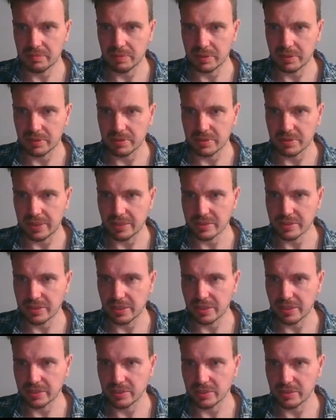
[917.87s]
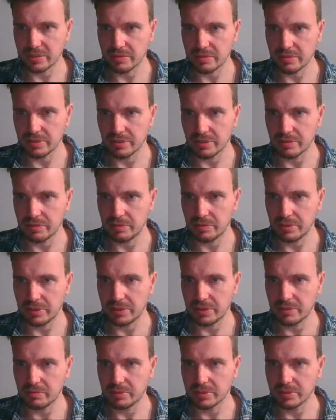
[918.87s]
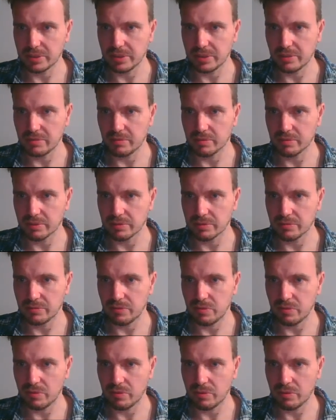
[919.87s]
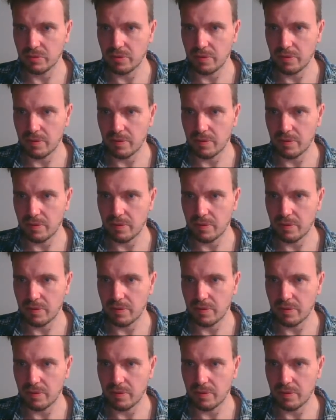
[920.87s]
because that's actually the thing that we did. We said it was 4.